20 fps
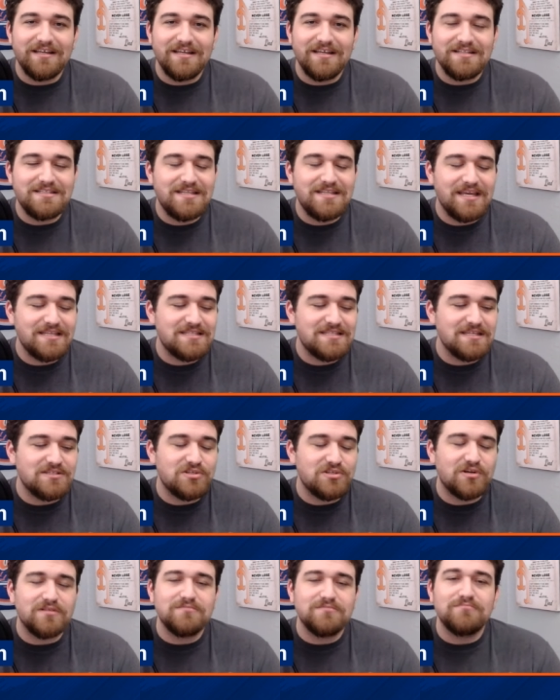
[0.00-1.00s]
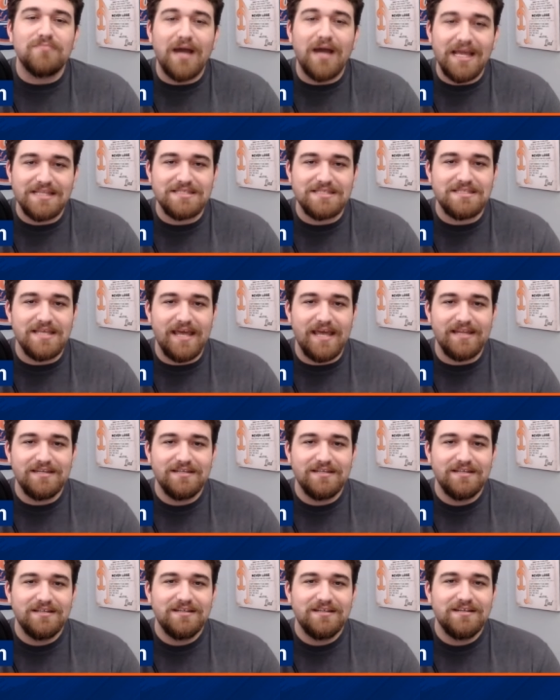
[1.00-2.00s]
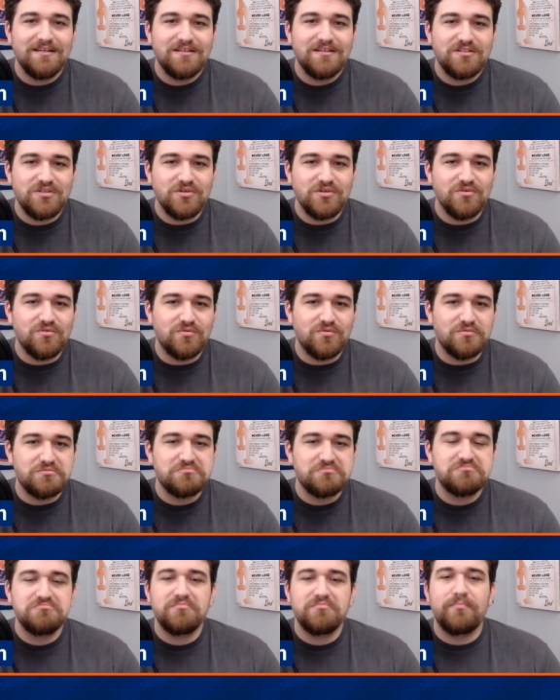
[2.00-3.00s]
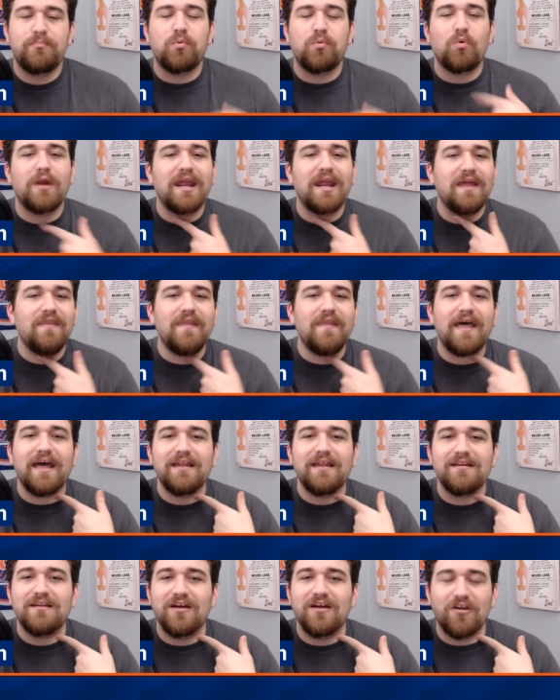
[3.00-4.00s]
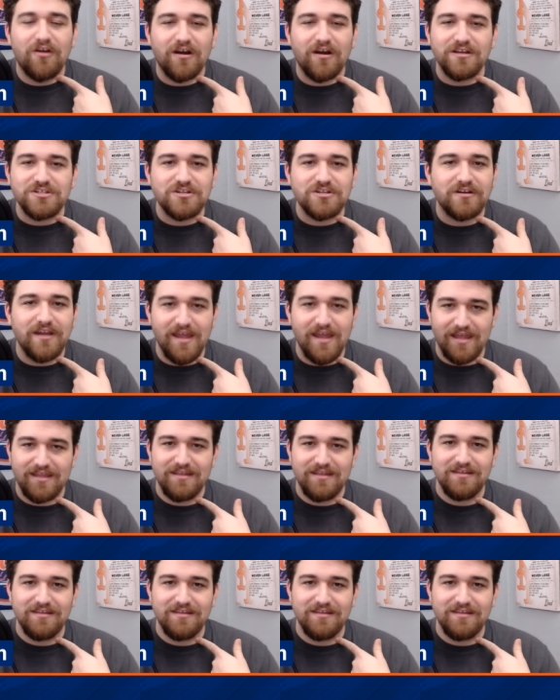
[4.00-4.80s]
It takes a certain mindset to brand that across your neck,